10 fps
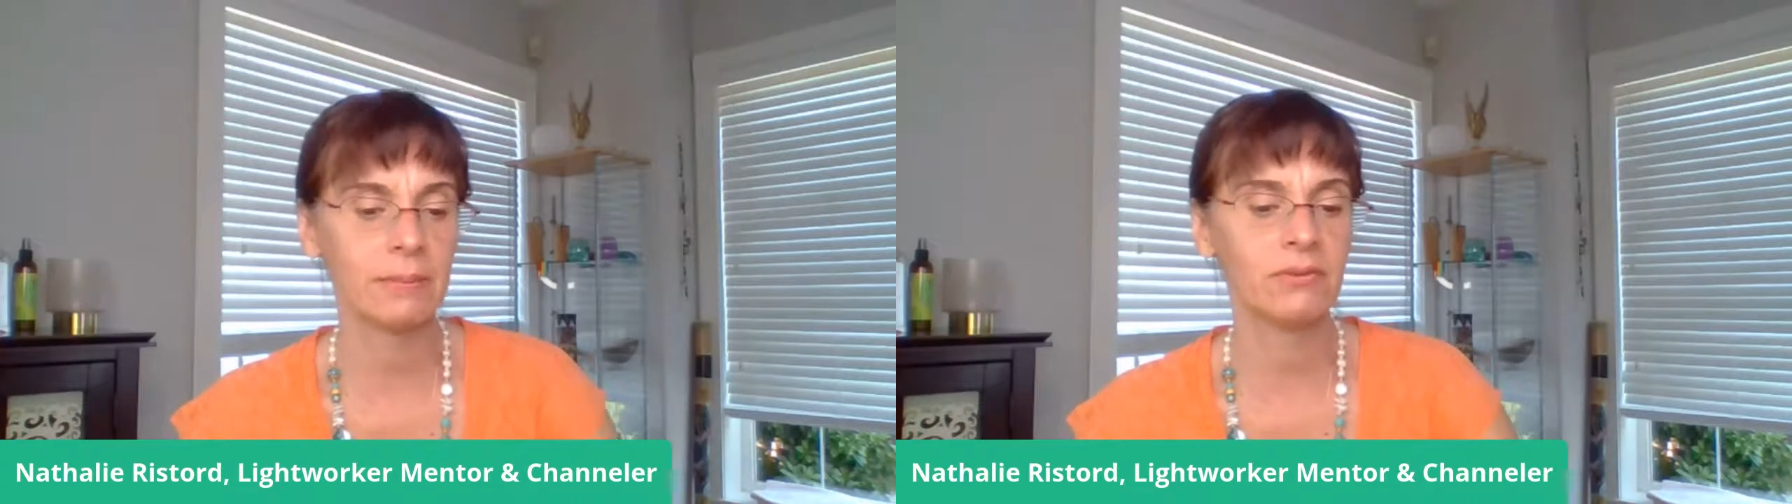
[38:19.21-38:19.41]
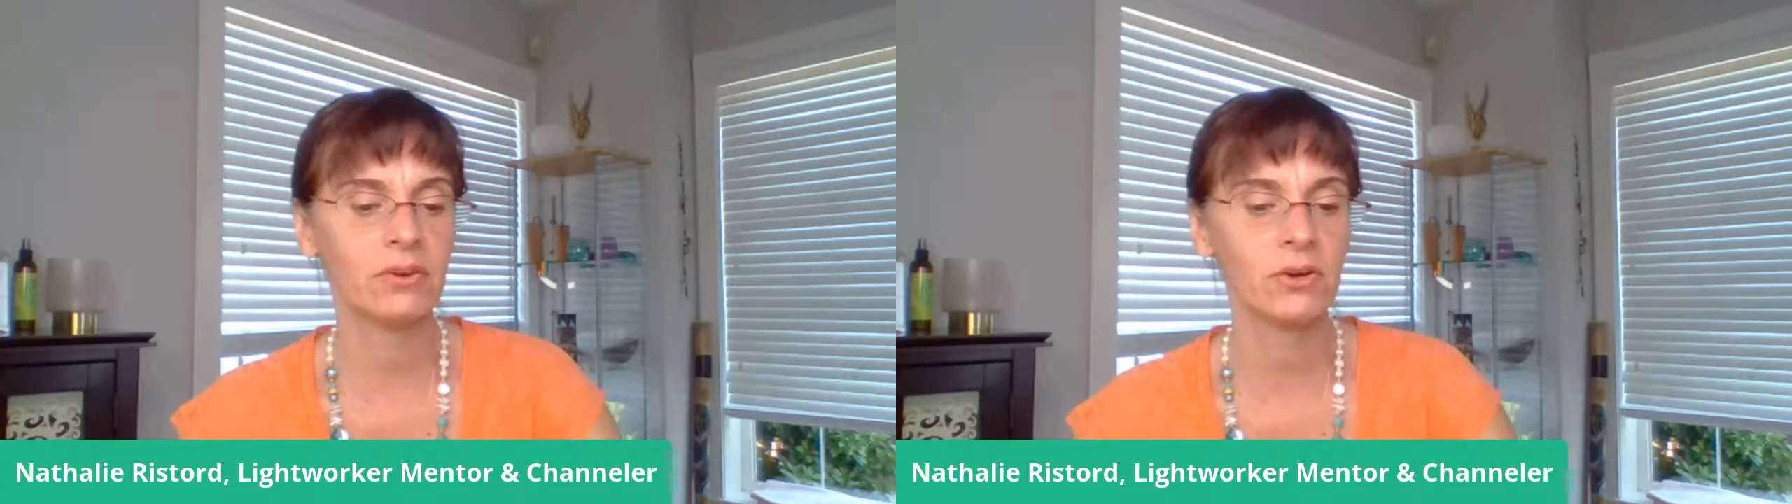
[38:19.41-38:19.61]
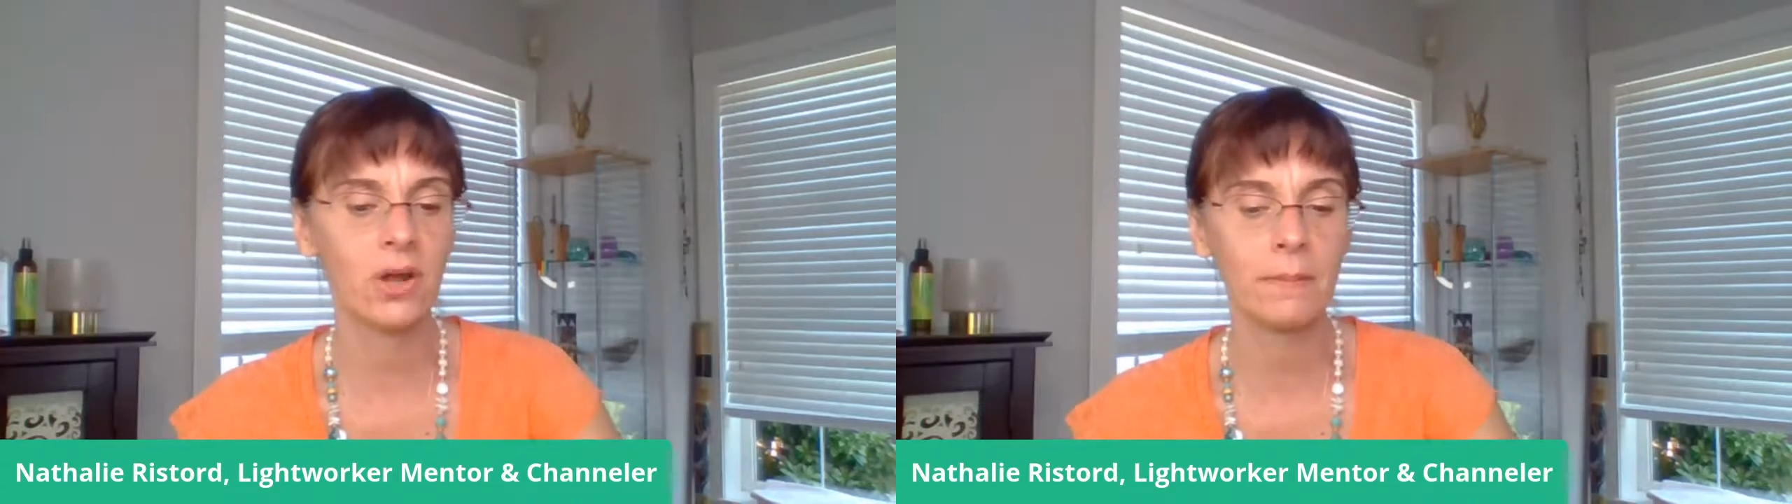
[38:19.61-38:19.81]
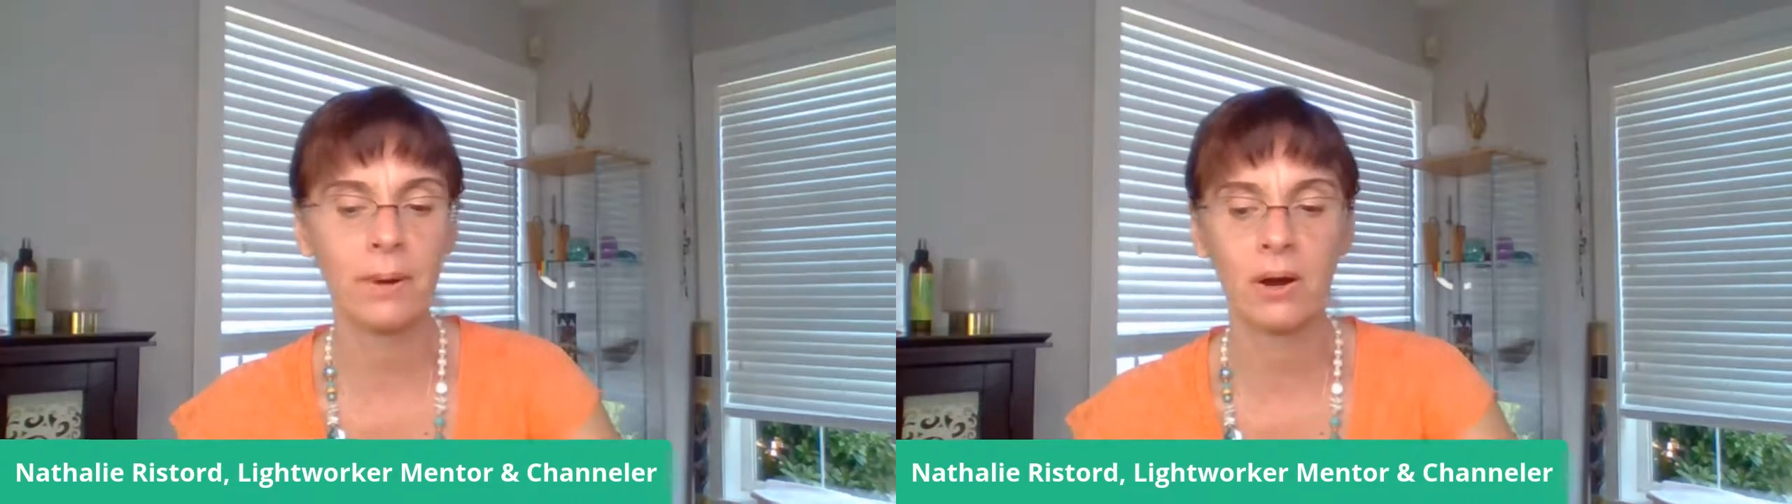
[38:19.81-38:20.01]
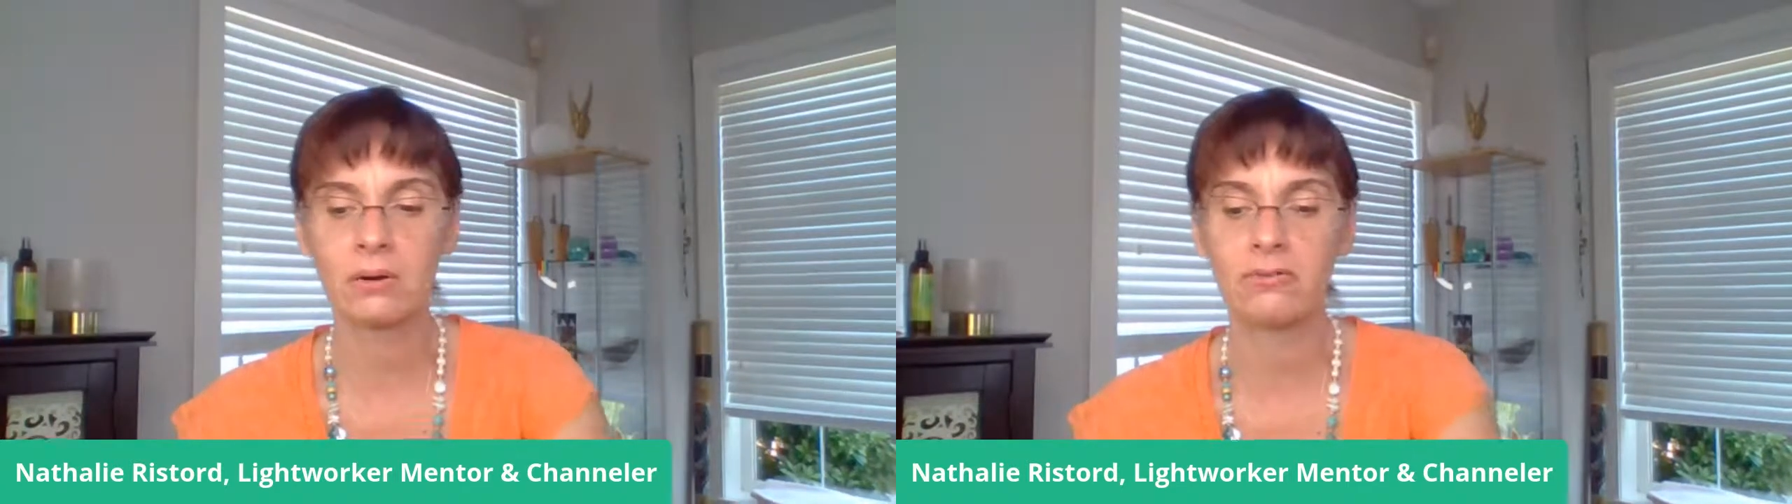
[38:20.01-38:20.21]
If you're not
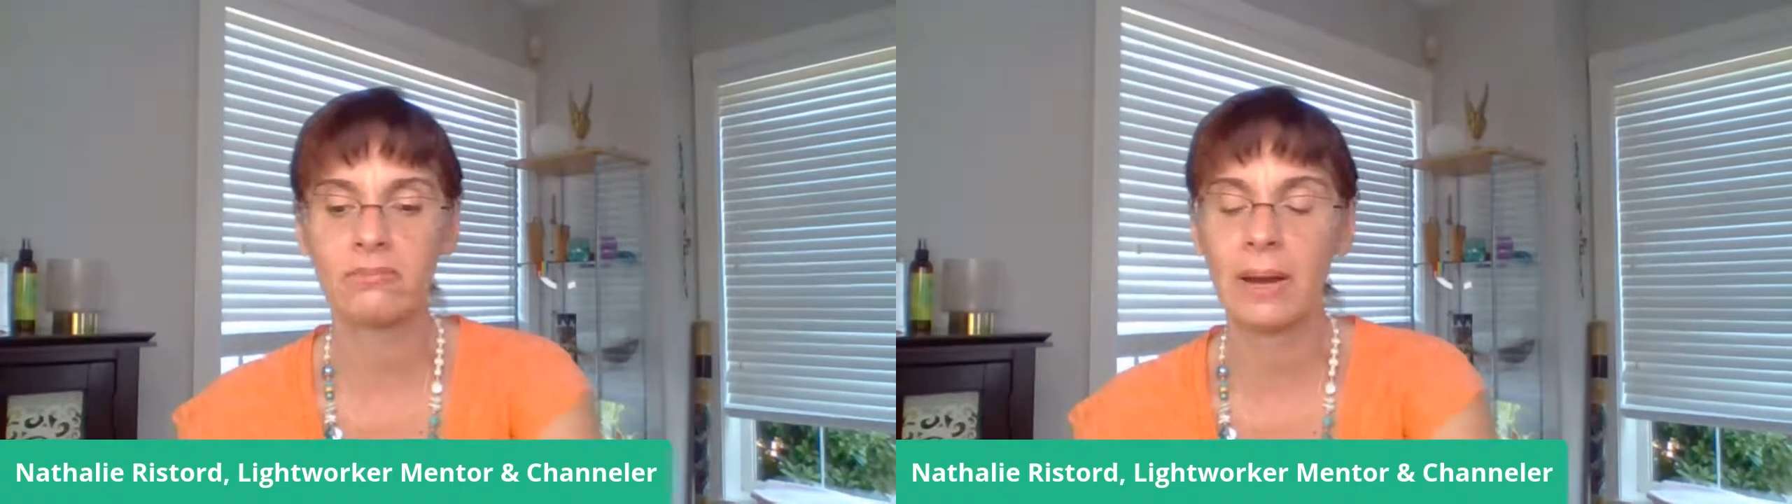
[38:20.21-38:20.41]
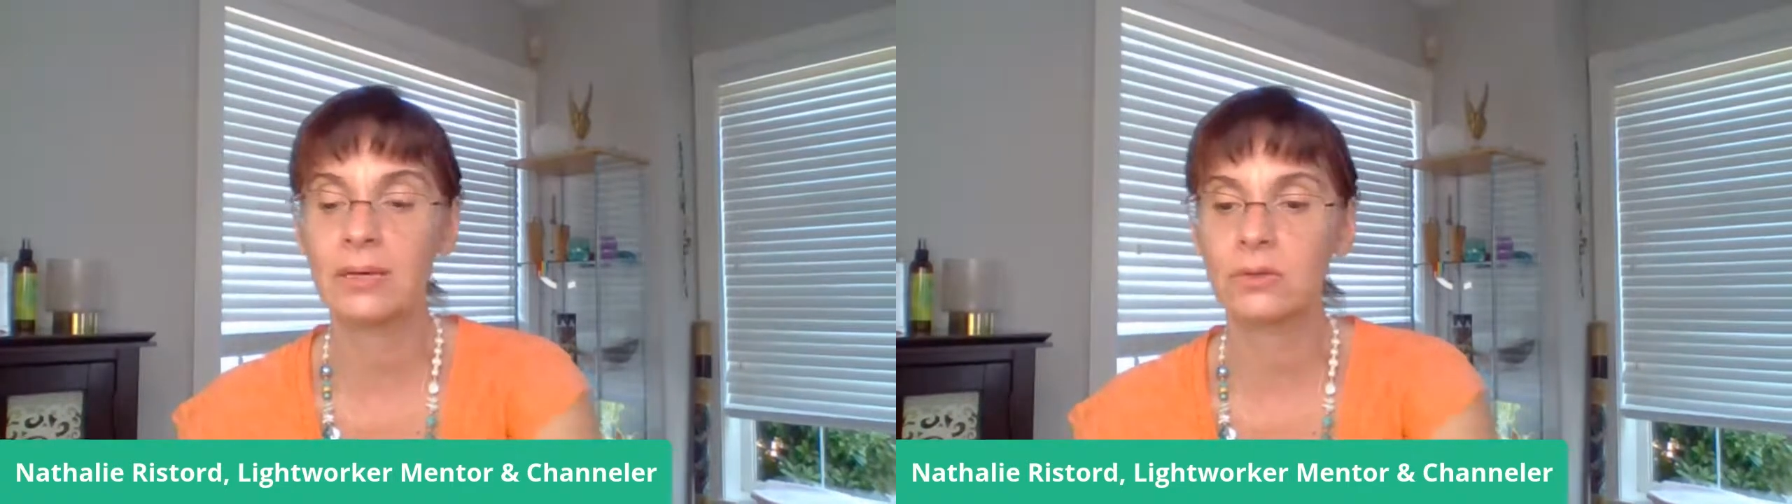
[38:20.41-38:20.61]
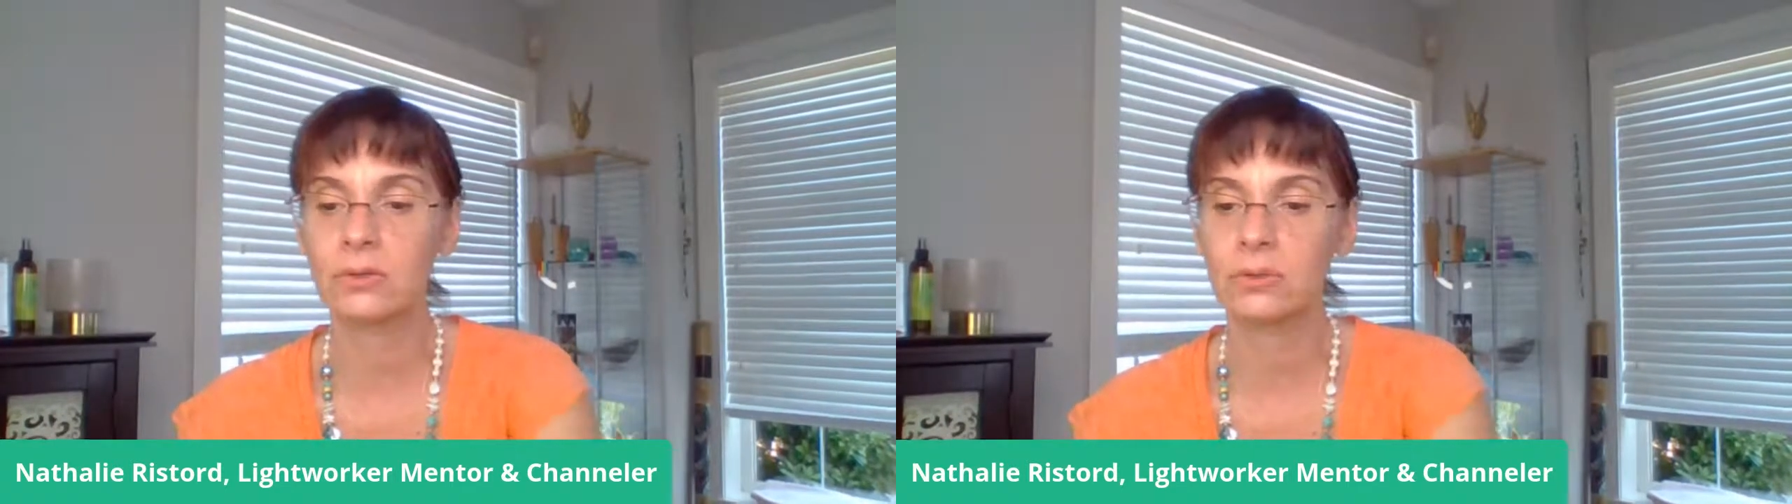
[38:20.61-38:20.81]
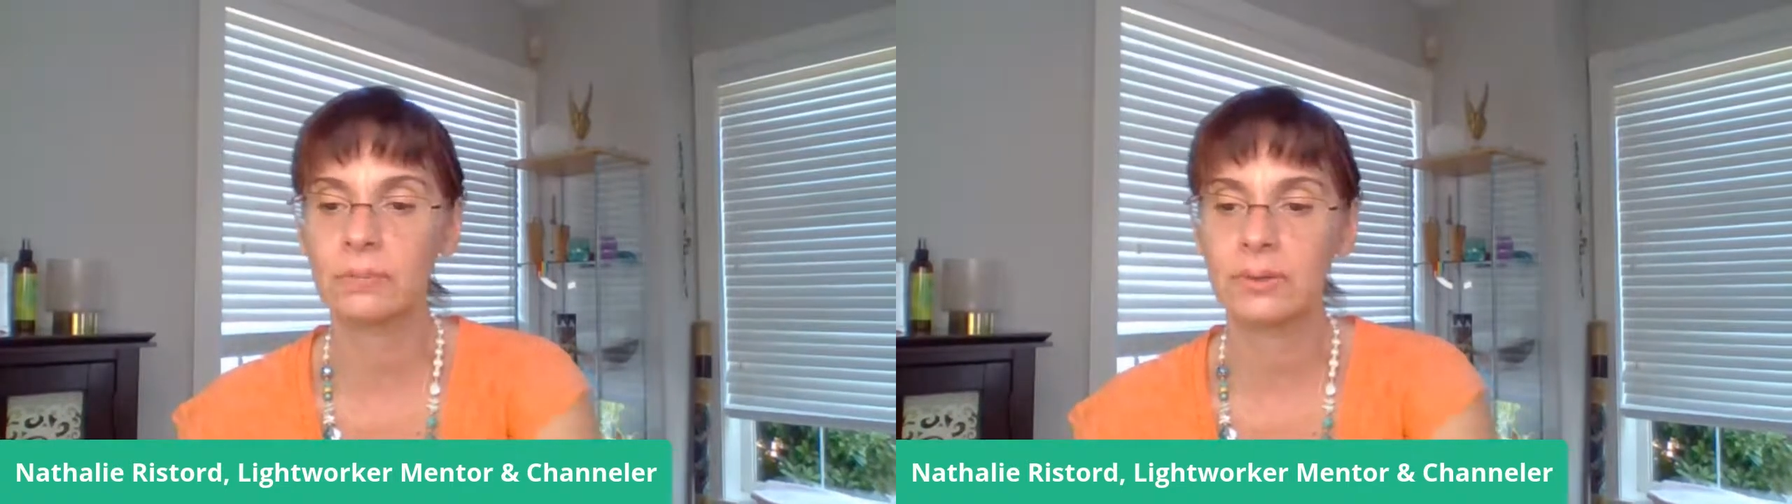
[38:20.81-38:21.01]
part of my group,